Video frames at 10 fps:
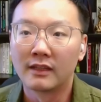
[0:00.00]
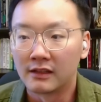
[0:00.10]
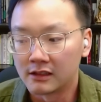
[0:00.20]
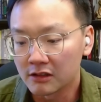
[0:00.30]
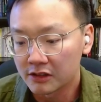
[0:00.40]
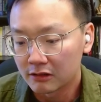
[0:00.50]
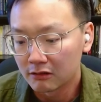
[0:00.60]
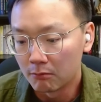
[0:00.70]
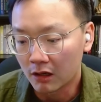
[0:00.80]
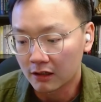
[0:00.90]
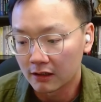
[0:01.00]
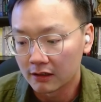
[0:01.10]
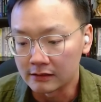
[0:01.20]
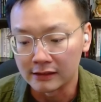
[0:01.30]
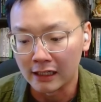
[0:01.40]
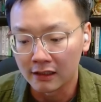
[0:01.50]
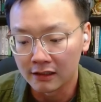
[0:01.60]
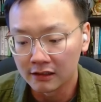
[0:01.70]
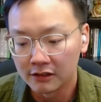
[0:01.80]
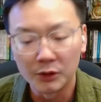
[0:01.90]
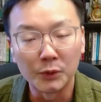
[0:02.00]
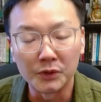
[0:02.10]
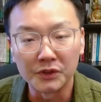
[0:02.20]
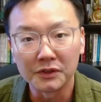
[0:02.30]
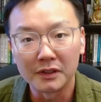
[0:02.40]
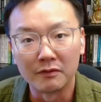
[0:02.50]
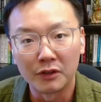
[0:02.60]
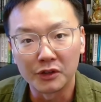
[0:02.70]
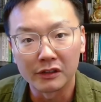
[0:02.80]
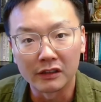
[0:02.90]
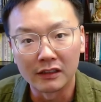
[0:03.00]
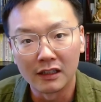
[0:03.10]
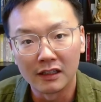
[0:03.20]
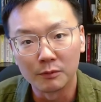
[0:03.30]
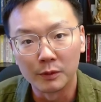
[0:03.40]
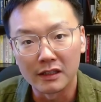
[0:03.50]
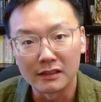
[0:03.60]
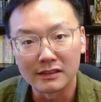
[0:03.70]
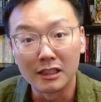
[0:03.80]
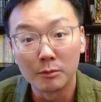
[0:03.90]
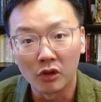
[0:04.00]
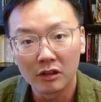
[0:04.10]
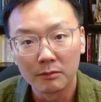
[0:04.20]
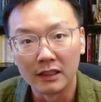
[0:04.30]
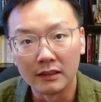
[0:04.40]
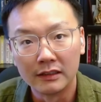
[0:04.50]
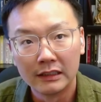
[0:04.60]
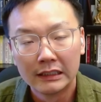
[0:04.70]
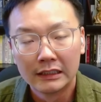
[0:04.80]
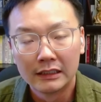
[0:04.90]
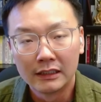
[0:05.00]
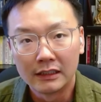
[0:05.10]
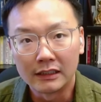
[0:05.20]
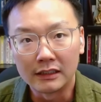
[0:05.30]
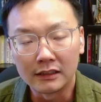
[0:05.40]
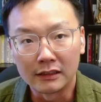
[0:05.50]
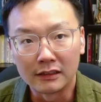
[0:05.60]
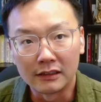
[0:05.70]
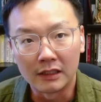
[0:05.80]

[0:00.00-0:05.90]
Dr. Mark Sana, who is unfortunately not with us anymore, but he and